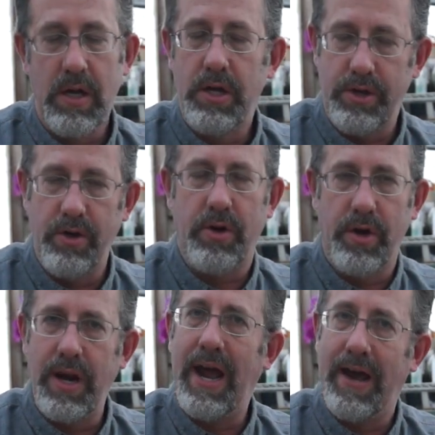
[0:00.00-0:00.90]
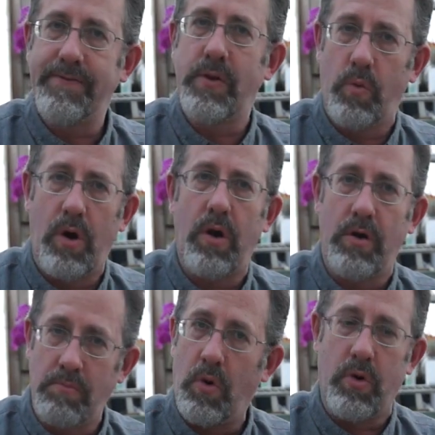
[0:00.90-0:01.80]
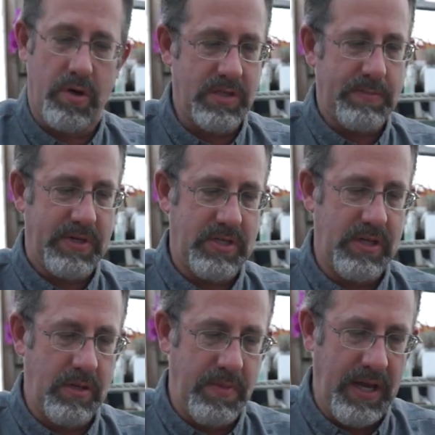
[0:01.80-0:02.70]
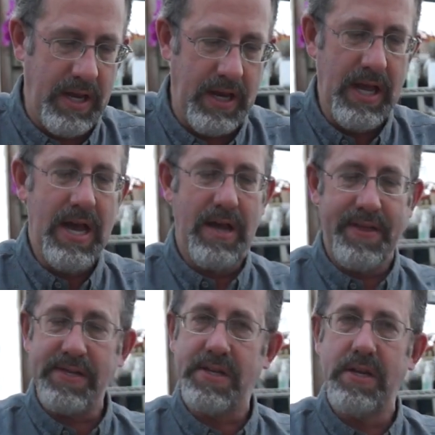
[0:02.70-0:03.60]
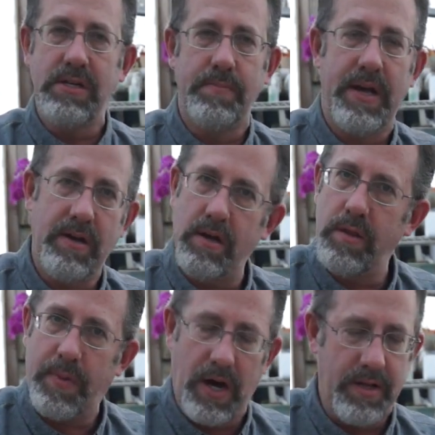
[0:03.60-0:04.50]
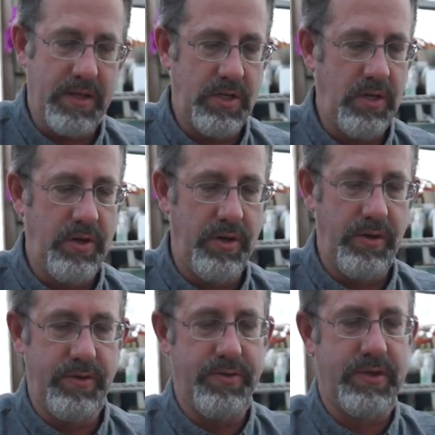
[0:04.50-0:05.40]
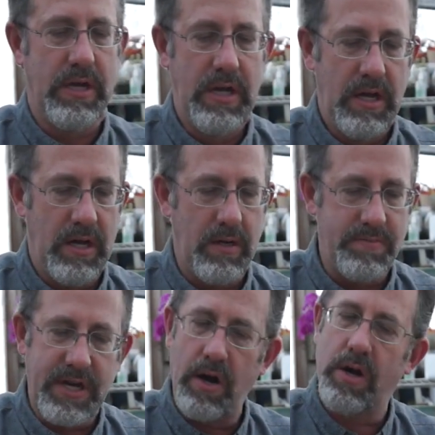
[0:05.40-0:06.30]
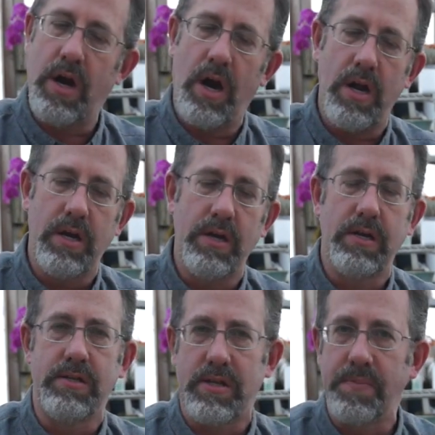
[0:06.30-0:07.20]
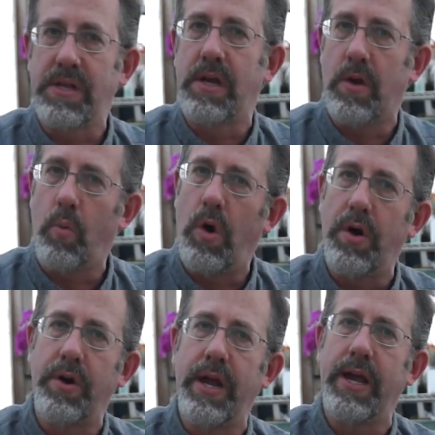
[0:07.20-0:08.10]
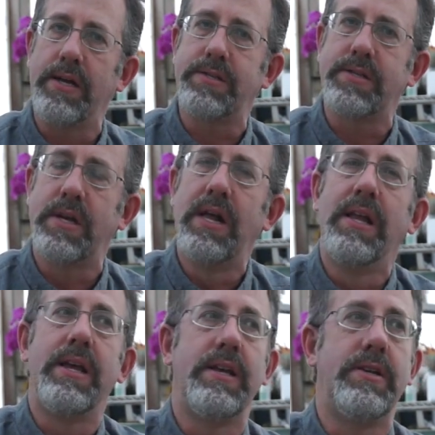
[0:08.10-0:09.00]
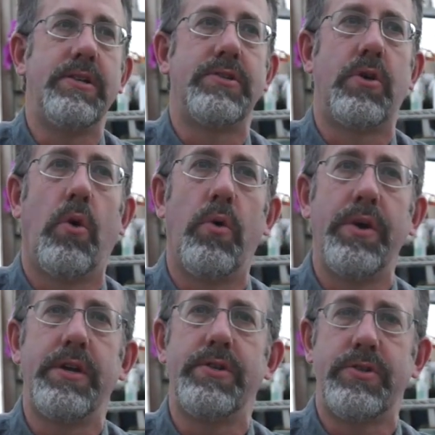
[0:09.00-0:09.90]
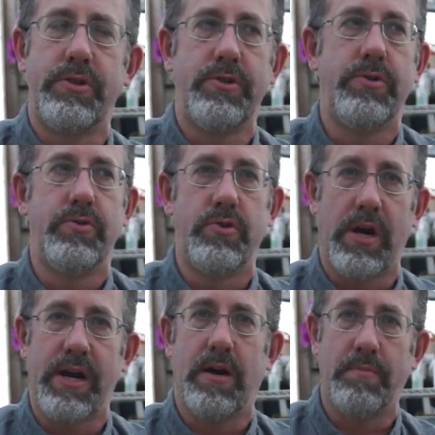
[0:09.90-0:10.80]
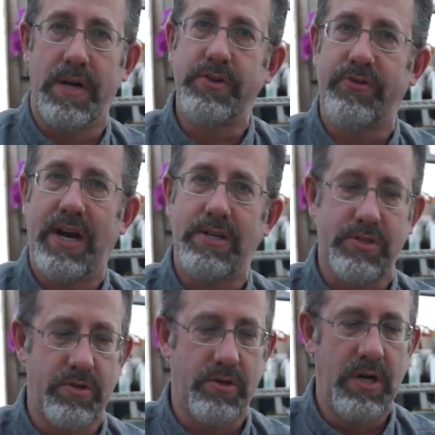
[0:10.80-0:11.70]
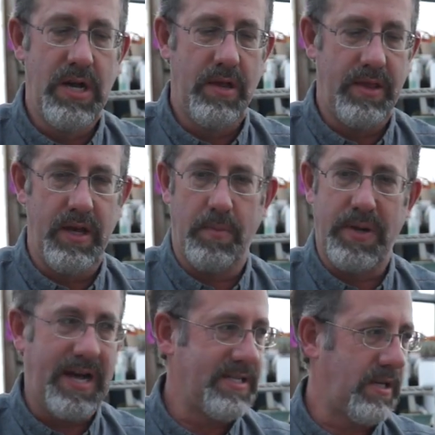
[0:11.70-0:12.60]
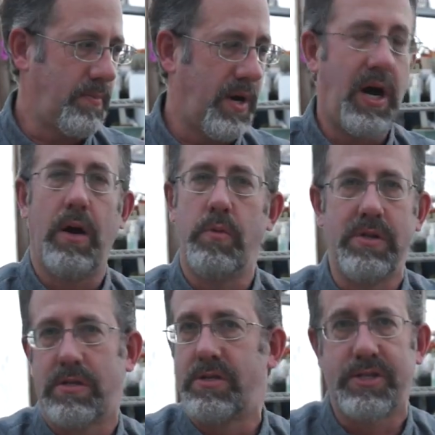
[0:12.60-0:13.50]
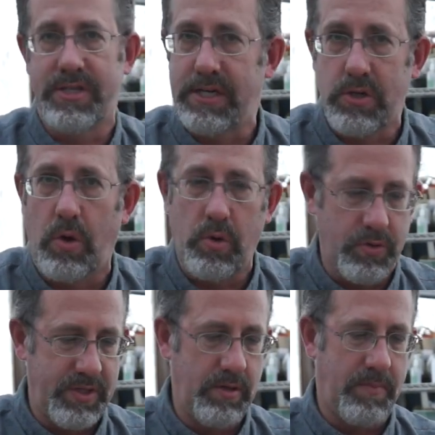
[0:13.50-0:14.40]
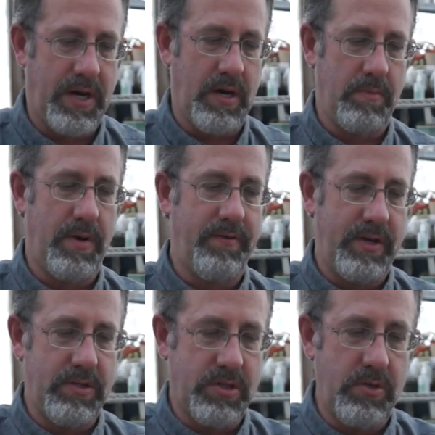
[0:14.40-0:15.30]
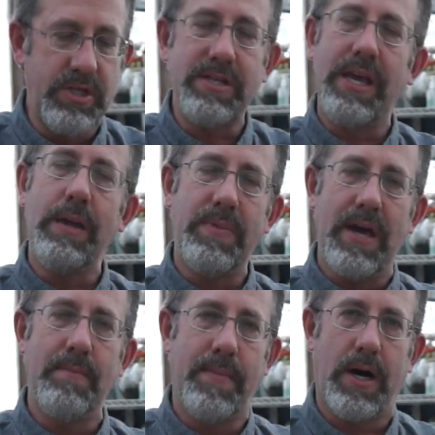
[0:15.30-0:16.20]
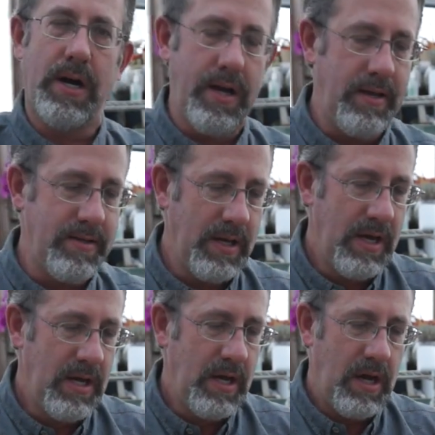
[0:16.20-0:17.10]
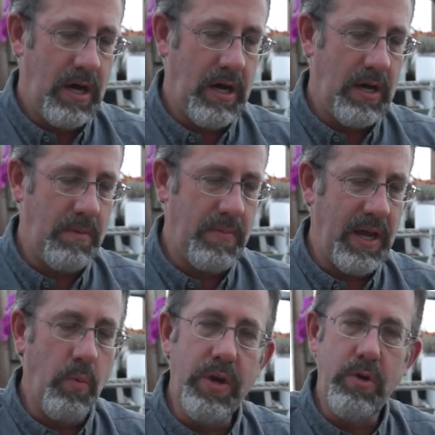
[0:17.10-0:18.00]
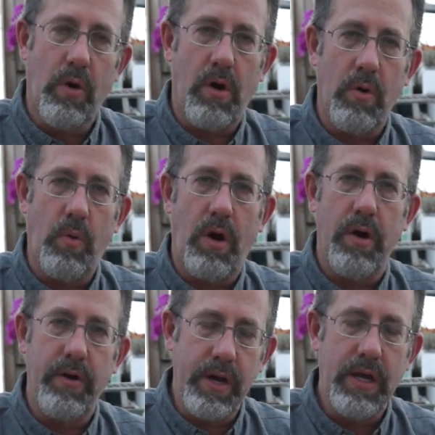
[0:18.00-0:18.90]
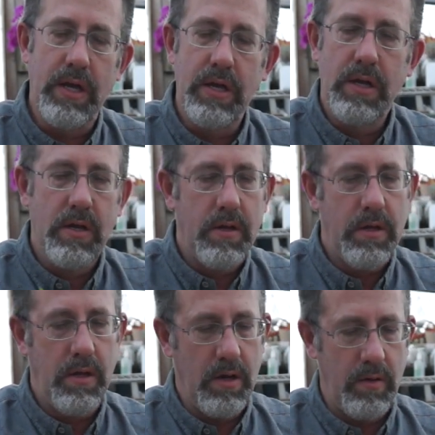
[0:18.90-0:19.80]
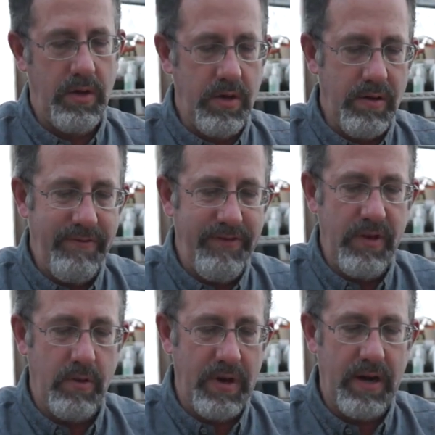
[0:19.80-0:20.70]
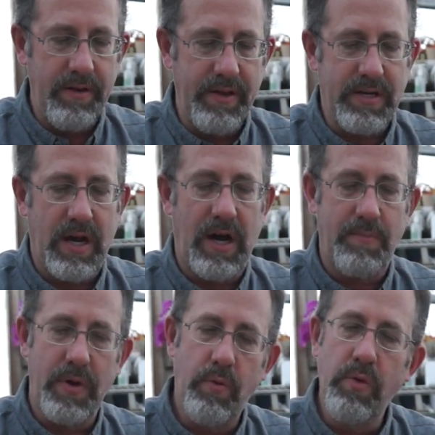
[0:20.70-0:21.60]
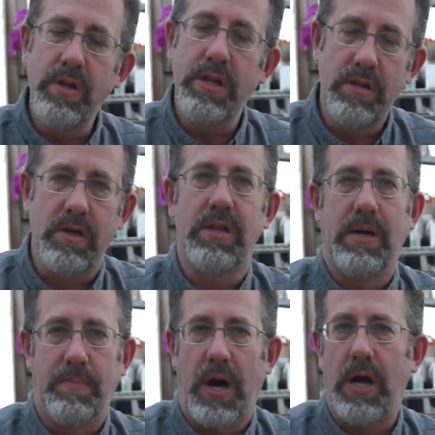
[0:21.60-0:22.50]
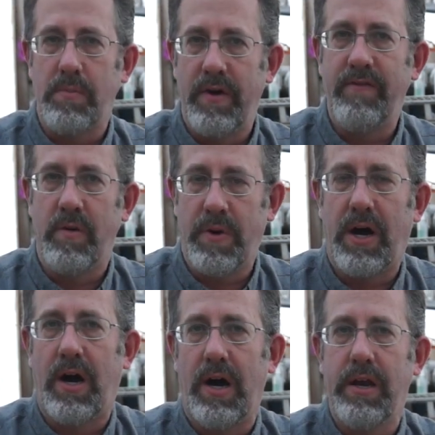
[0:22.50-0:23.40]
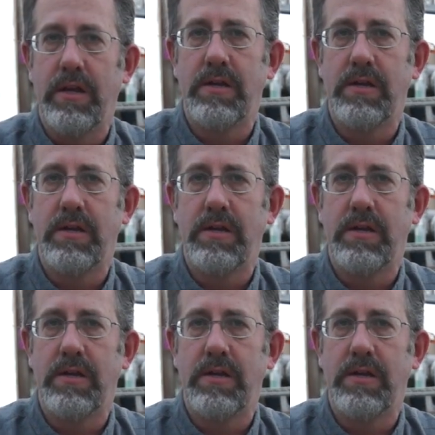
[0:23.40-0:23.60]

You're going to have to water more, especially at the beginning. And that's going to depend on the pot that you use. Terracotta and something like a water dance is going to dry out much faster than a plastic pot with 6 holes in the bottom of it. So just keep that in mind. And when you are watering, you can feel around in the top, but really look at the bottom of your pot.